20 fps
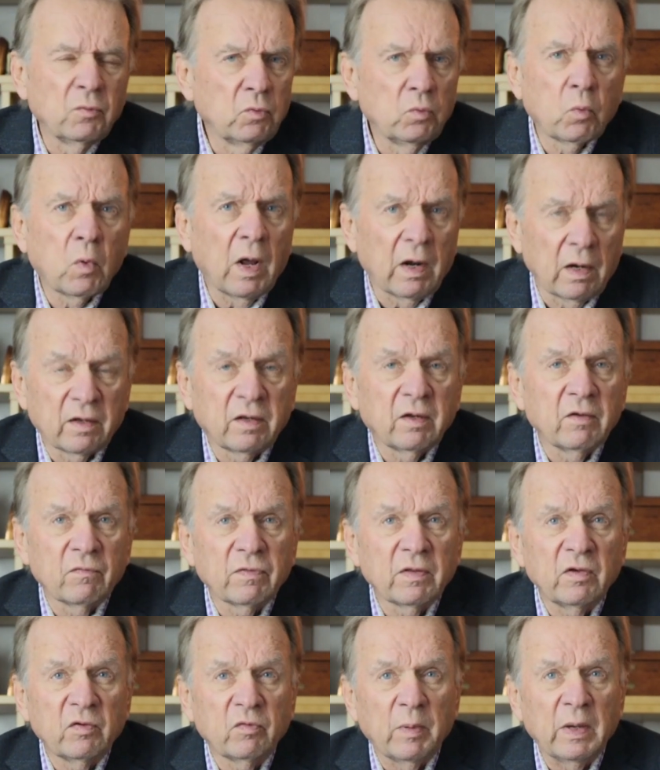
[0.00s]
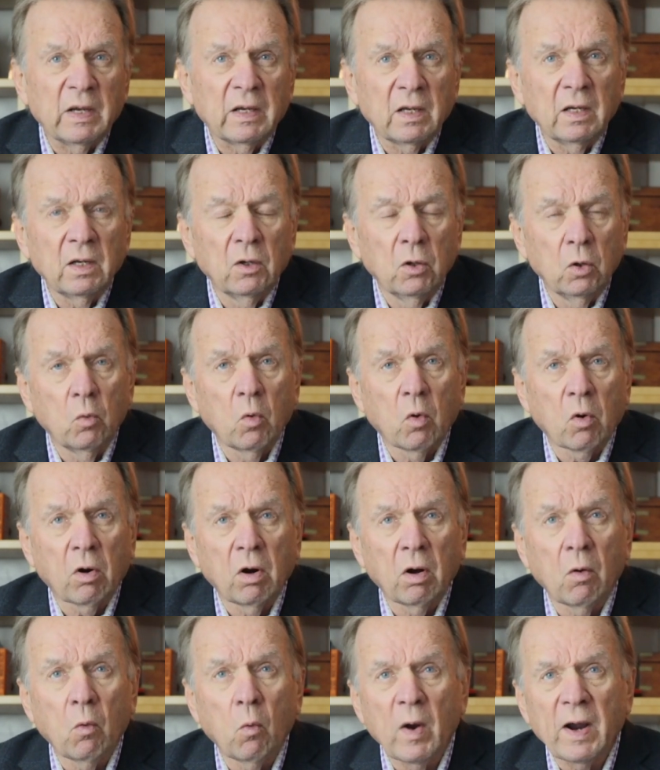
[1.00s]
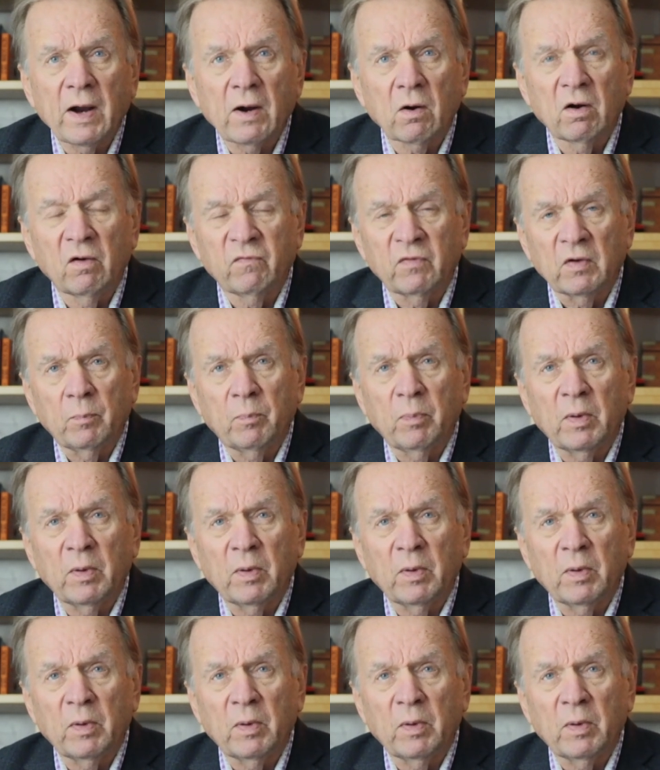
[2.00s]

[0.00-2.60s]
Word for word: relatively speaking, who are aware of it.